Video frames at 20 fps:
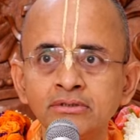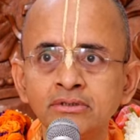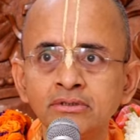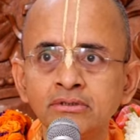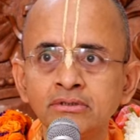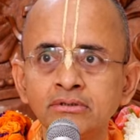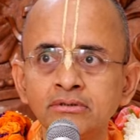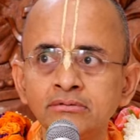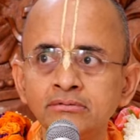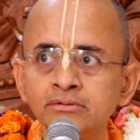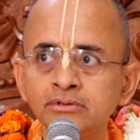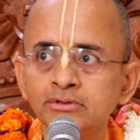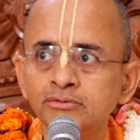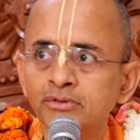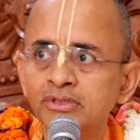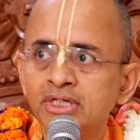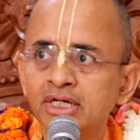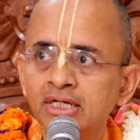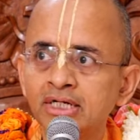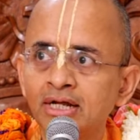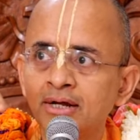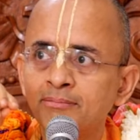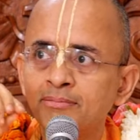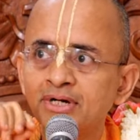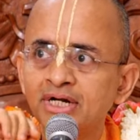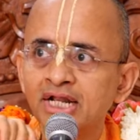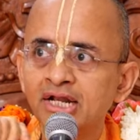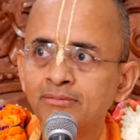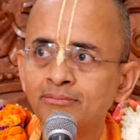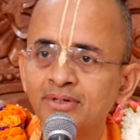you know, you will get
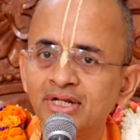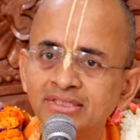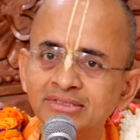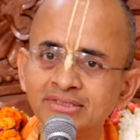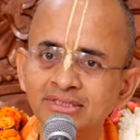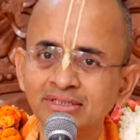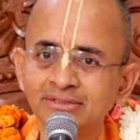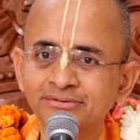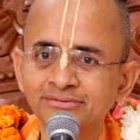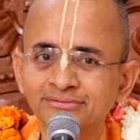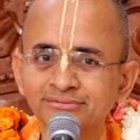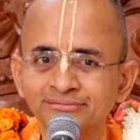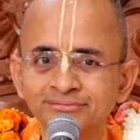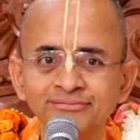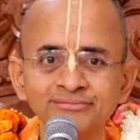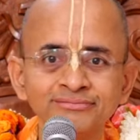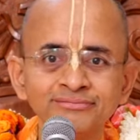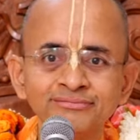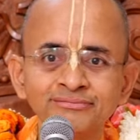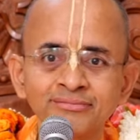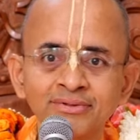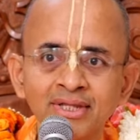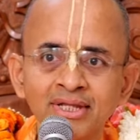abundant blessings. Hmm.